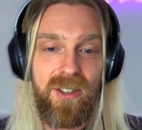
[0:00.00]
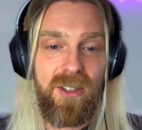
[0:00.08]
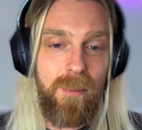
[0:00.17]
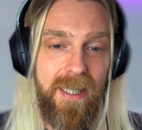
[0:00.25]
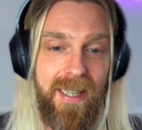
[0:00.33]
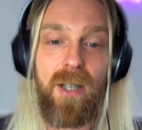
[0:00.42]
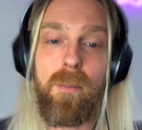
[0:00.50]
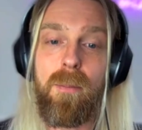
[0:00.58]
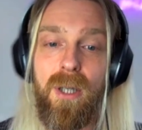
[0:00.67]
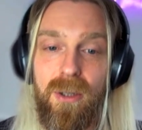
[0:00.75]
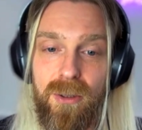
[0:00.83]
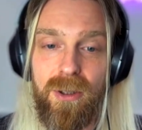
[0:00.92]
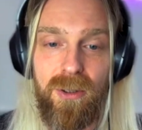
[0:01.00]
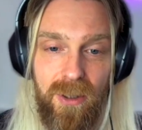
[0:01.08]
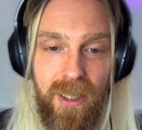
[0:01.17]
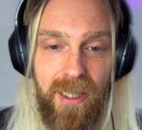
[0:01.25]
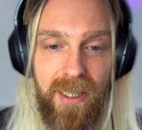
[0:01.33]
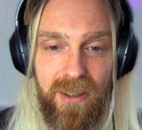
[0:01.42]
you make that emotional
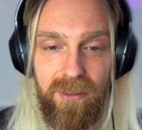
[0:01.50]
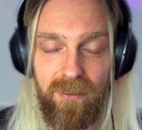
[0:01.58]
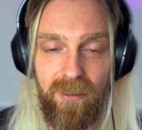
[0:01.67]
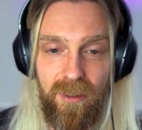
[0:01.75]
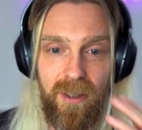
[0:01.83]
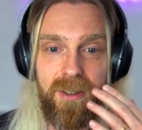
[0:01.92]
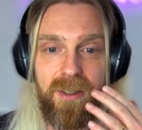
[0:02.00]
connection first.